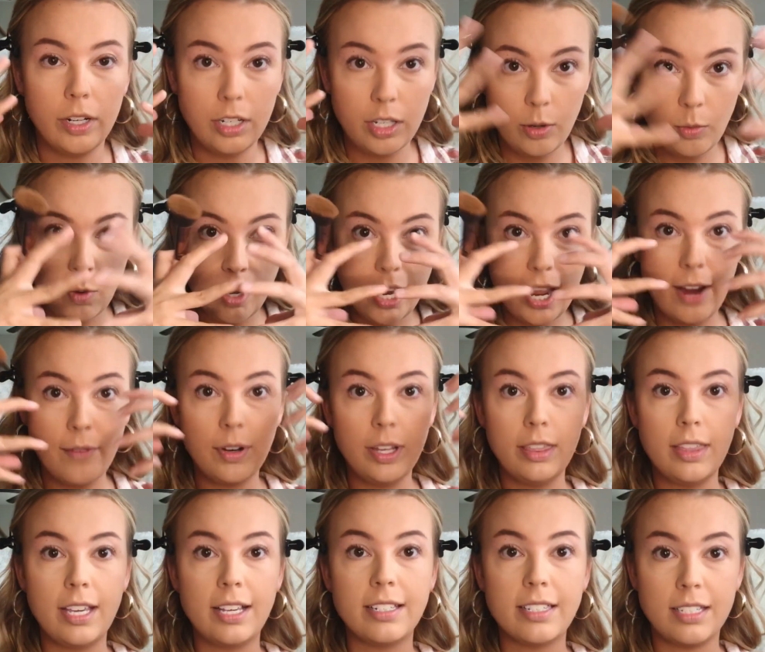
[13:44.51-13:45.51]
You want
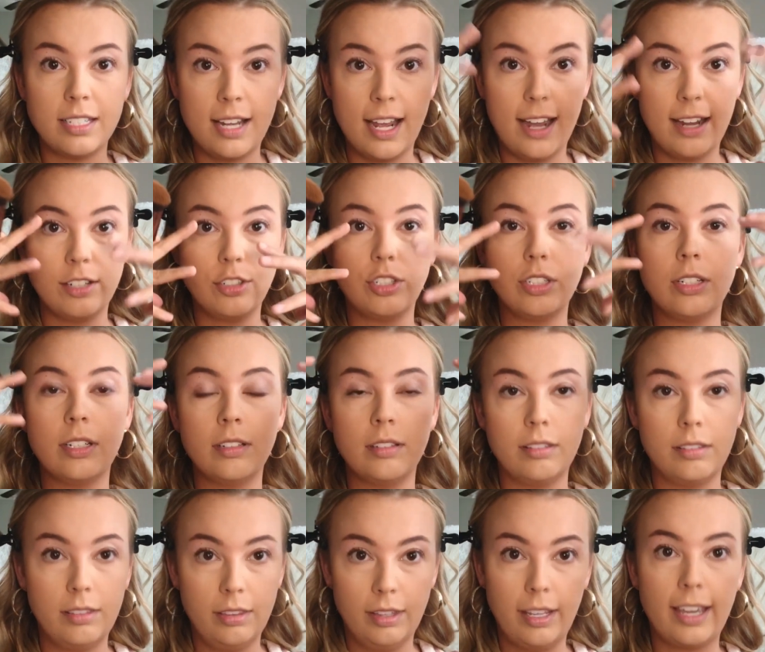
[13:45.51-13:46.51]
everything snatched
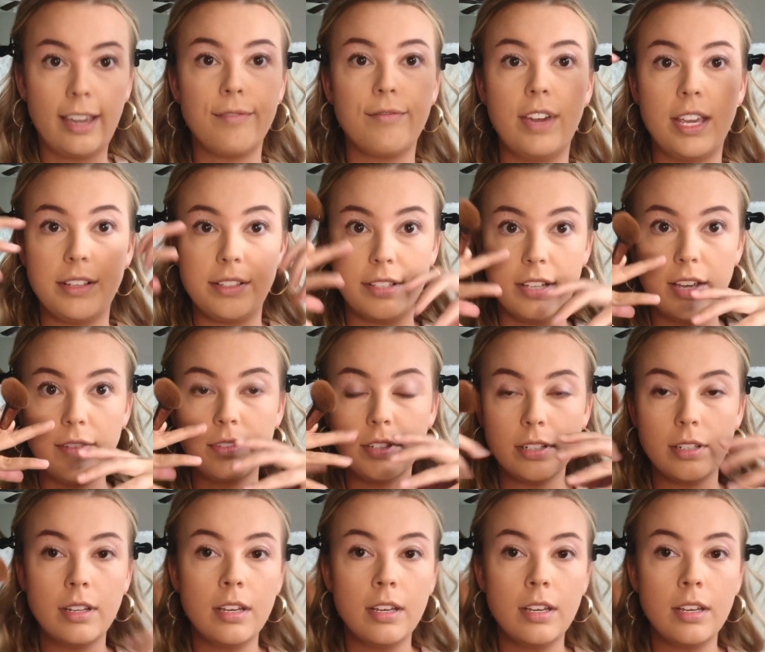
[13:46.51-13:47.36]
like a facelift,